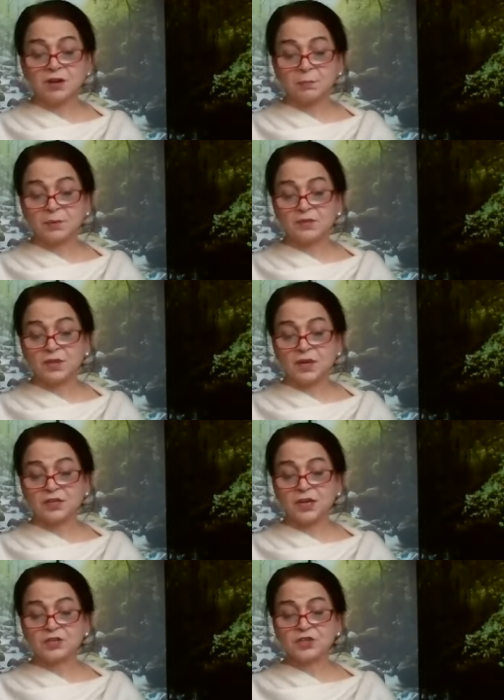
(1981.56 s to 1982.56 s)

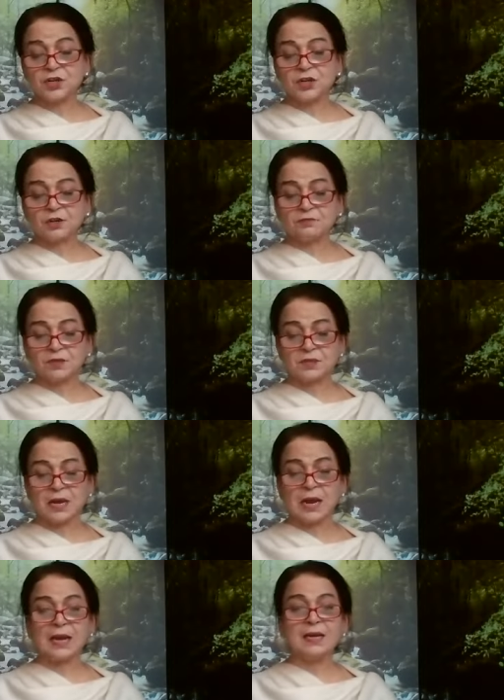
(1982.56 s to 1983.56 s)
representation of this
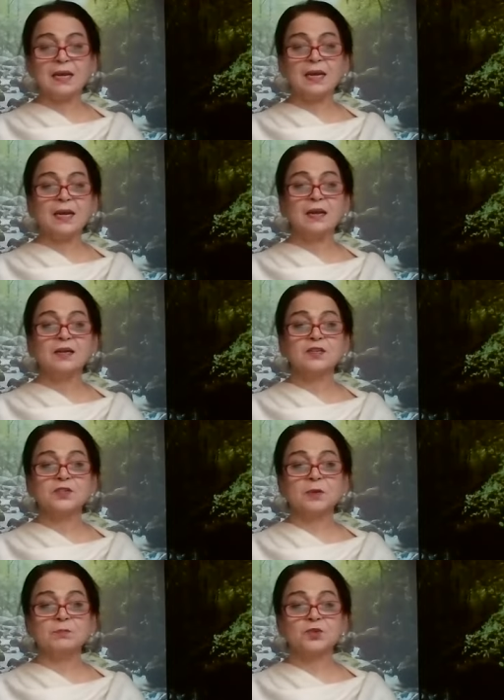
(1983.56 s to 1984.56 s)
highly
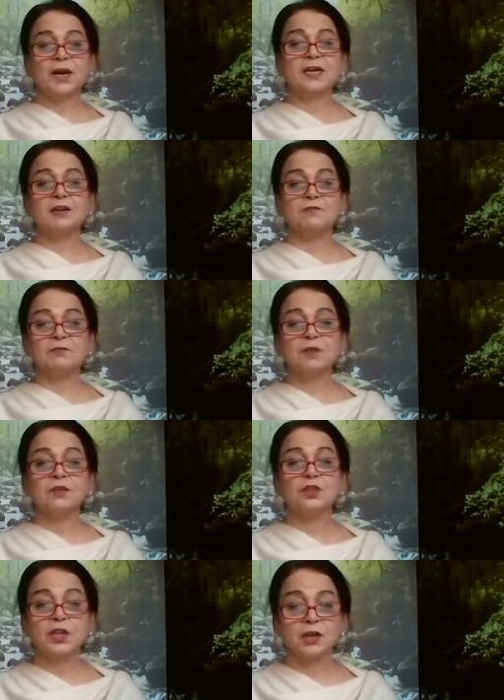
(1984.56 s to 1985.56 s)
subjective
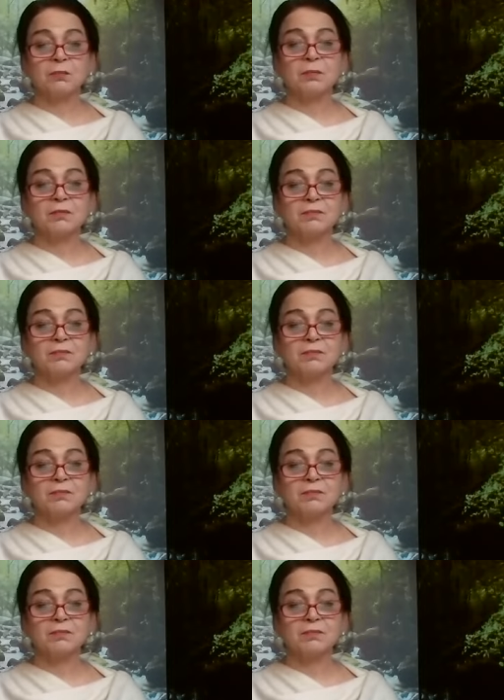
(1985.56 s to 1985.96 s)
theme.